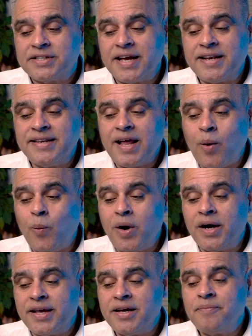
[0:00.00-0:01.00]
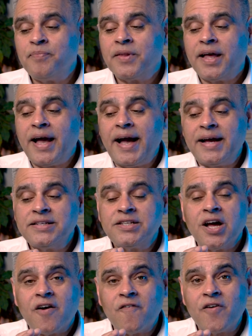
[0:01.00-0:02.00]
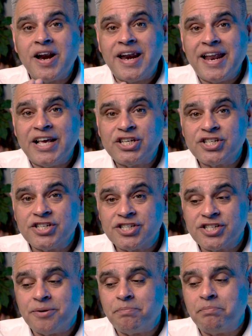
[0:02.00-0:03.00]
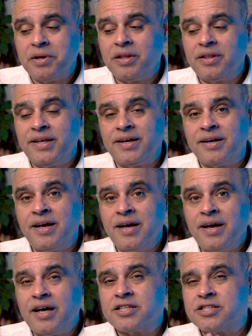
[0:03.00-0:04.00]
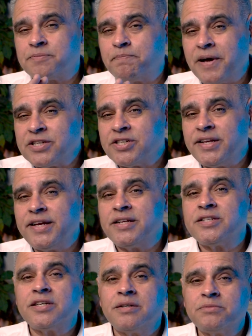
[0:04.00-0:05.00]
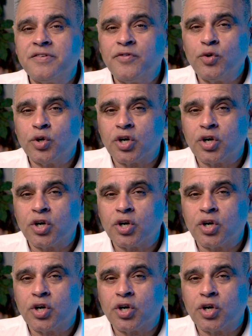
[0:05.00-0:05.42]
say networking and relationship building, especially in terms of your